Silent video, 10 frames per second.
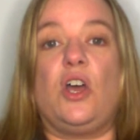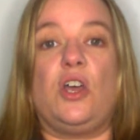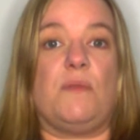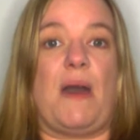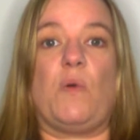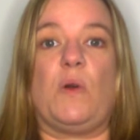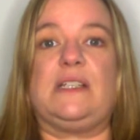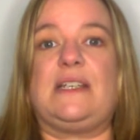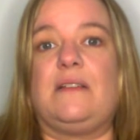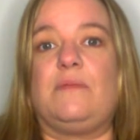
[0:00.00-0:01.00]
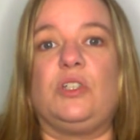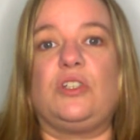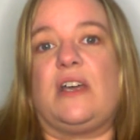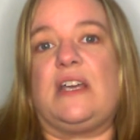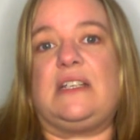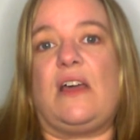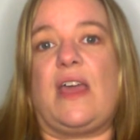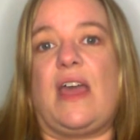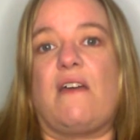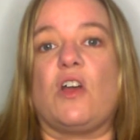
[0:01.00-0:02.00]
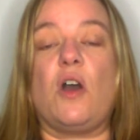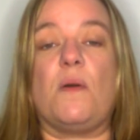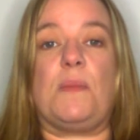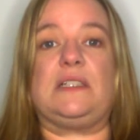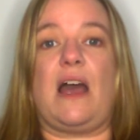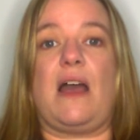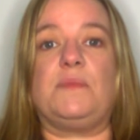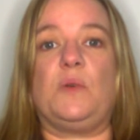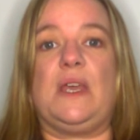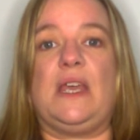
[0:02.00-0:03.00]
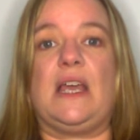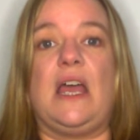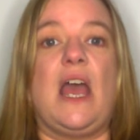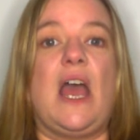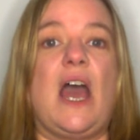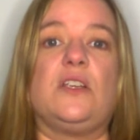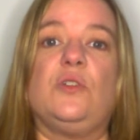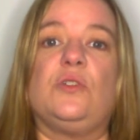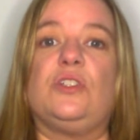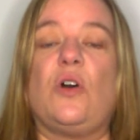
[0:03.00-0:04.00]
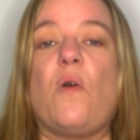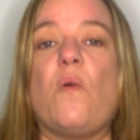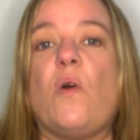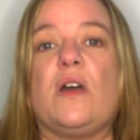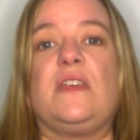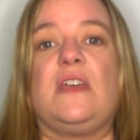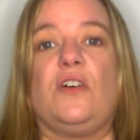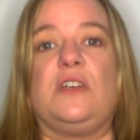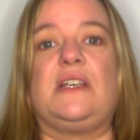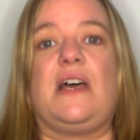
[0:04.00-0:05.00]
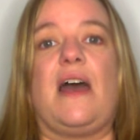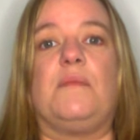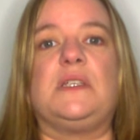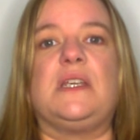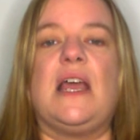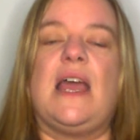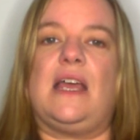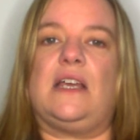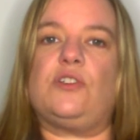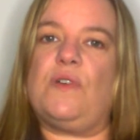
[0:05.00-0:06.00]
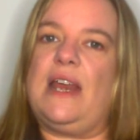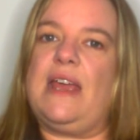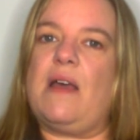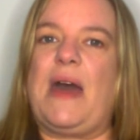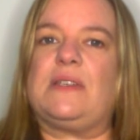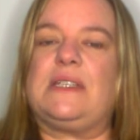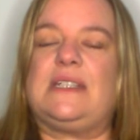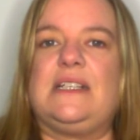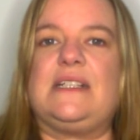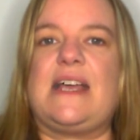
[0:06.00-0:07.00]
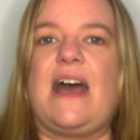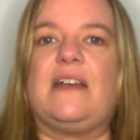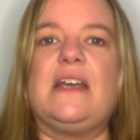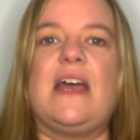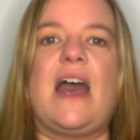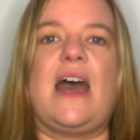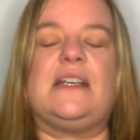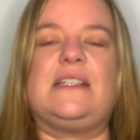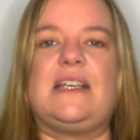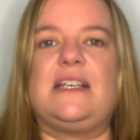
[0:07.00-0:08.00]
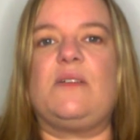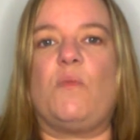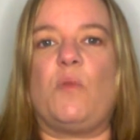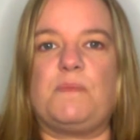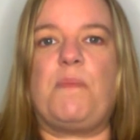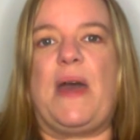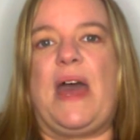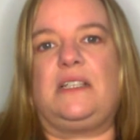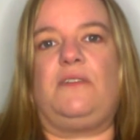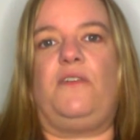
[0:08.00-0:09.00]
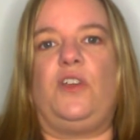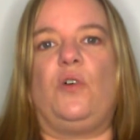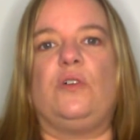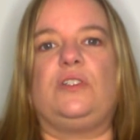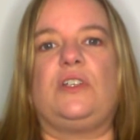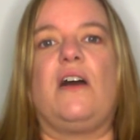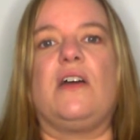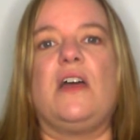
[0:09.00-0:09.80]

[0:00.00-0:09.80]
You might want to send them to doggy daycare a couple of times a week and use a dog walker the other times. It's really about sitting down and assessing what's best for your dog